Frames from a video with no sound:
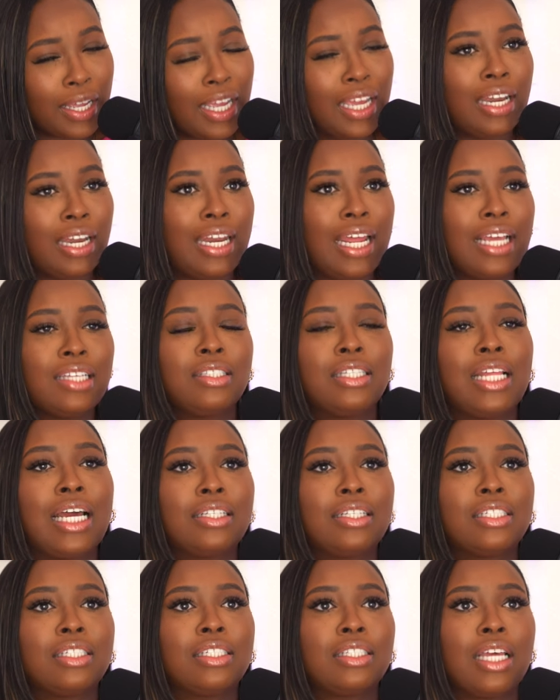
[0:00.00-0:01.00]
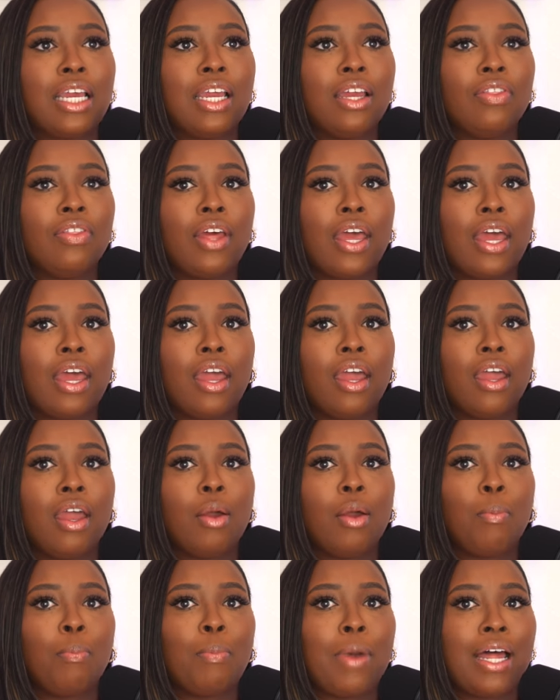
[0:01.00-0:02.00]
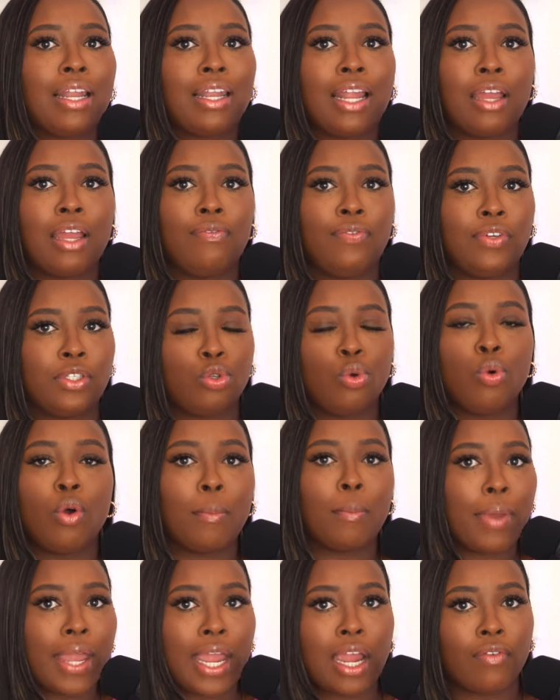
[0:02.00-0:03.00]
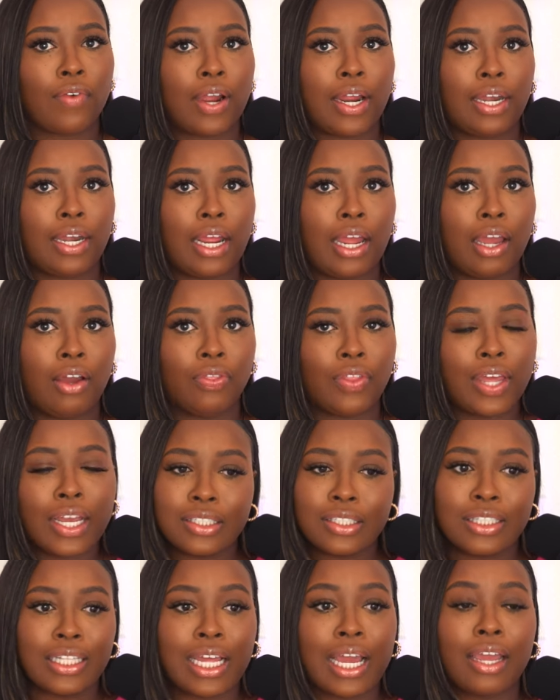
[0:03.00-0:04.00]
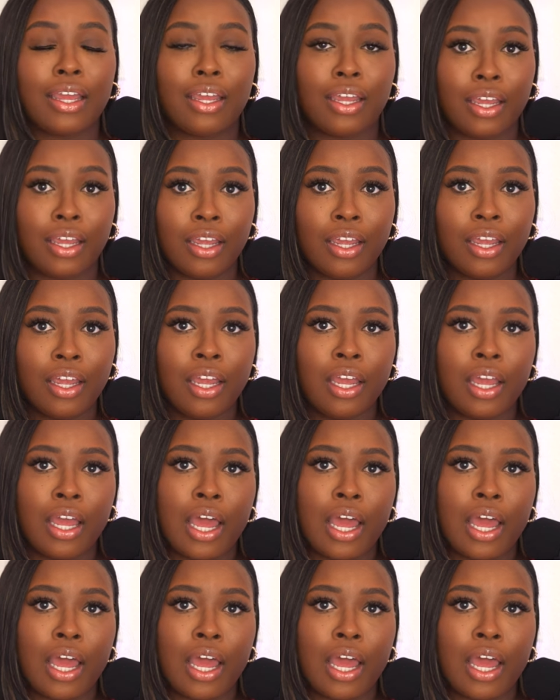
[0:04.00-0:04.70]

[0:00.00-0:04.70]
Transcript: and that's not to say that my life is going bad right now. That's not it.